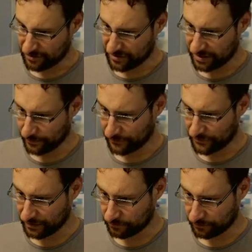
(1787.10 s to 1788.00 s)
name of
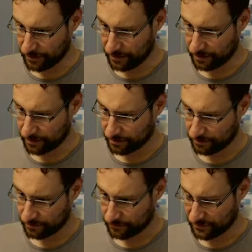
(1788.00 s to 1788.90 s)
that, what we,
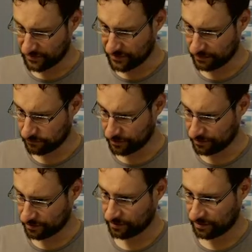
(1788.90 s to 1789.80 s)
was it that one?
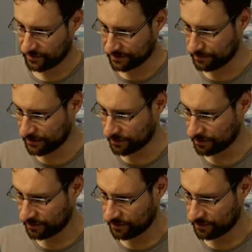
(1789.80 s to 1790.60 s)
Doesn't matter.